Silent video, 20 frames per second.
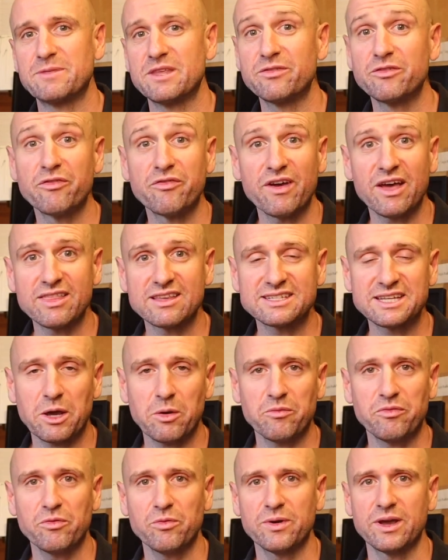If you found this
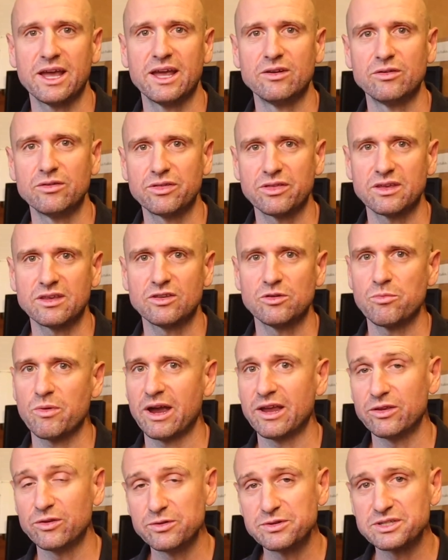helpful and you think you
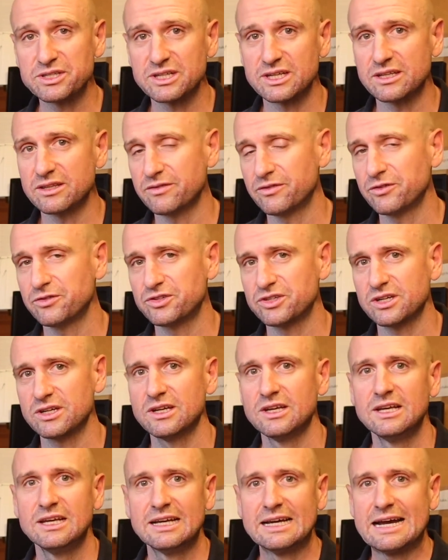might use it in the future,
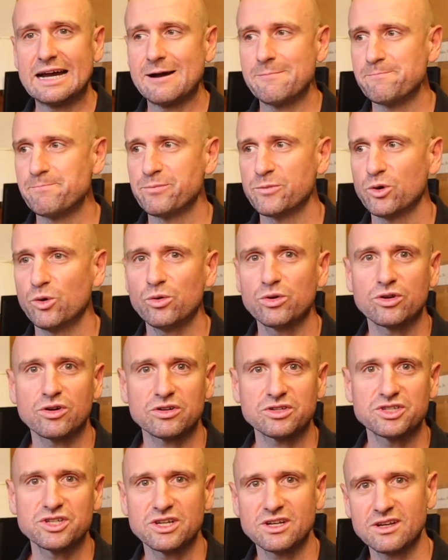or to
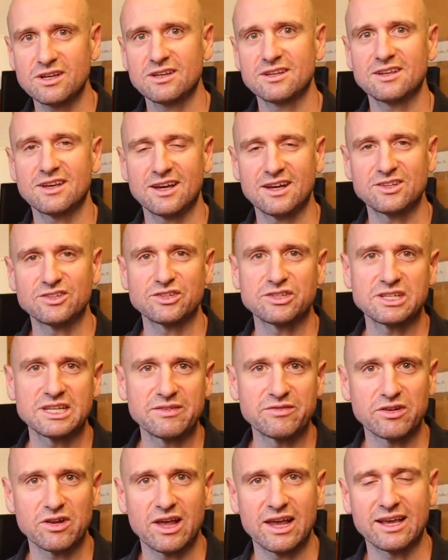cost you, just
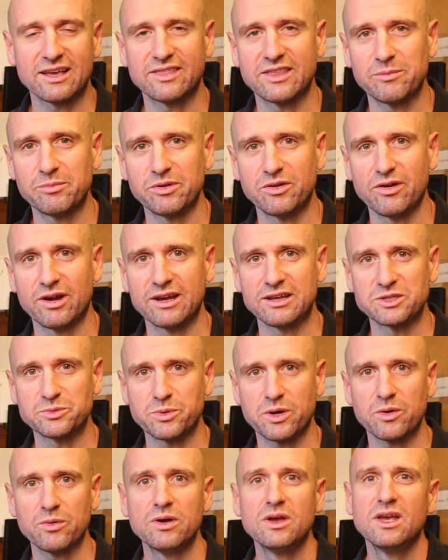leave a like. That'd be great as
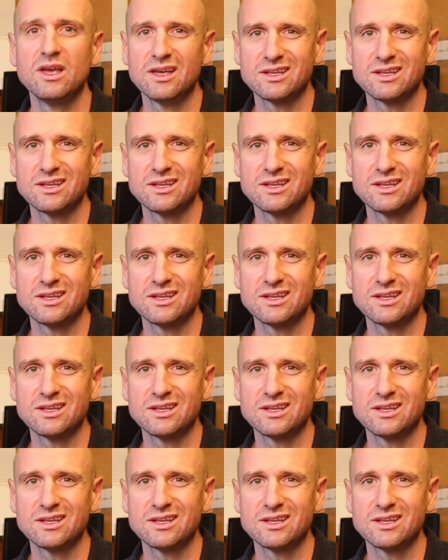well.